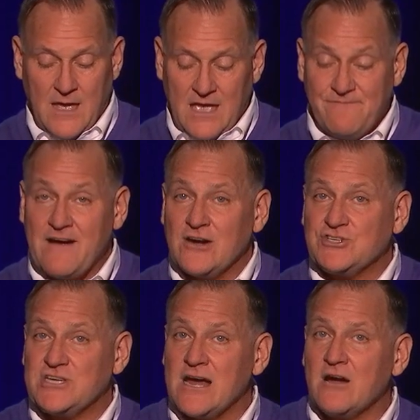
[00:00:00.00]
If our
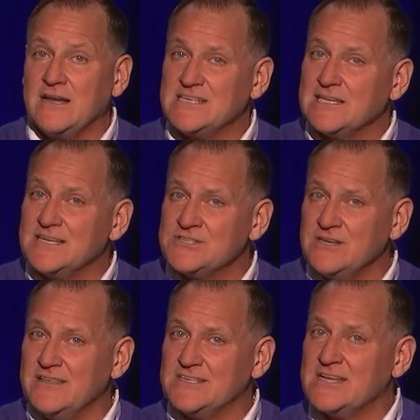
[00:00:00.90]
charities, listen
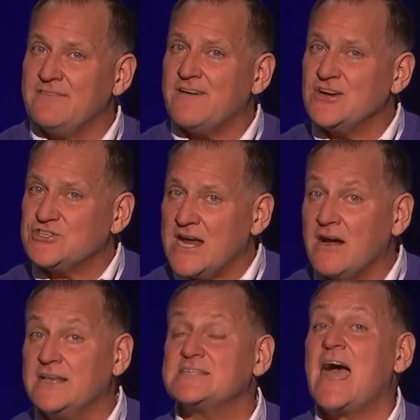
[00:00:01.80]
to this, if our
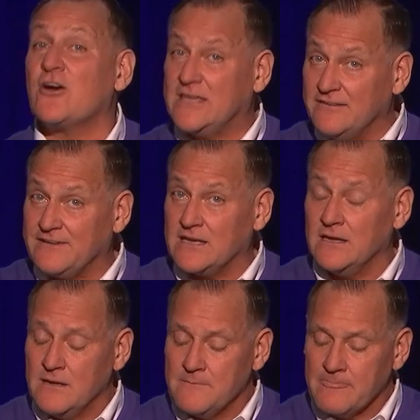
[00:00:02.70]
charities, our giving,
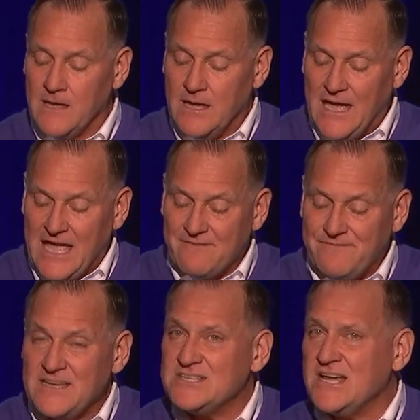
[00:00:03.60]
if
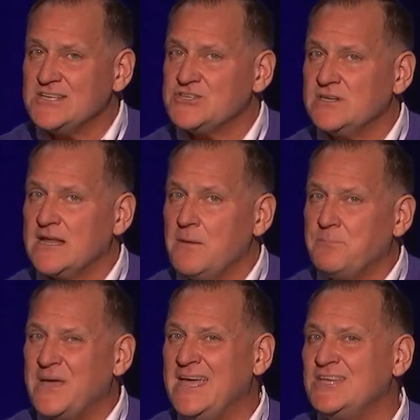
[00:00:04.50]
it doesn't
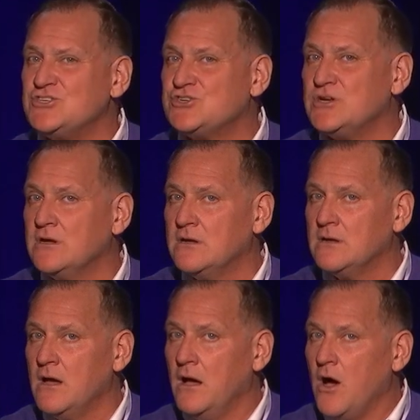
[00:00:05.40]
pinch
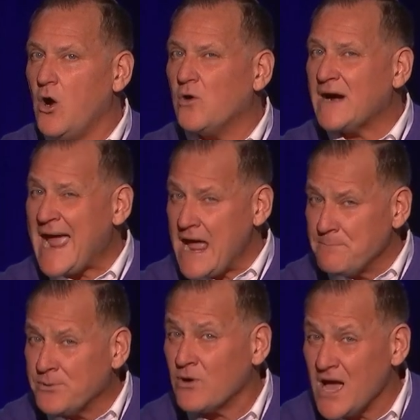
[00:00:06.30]
or
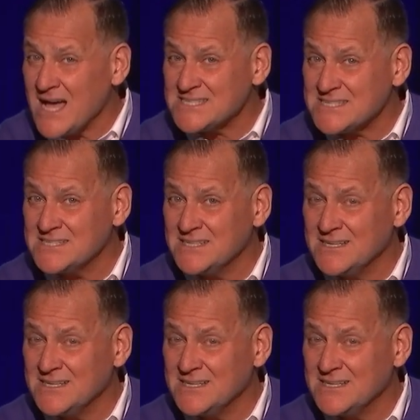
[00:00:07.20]
hamper us,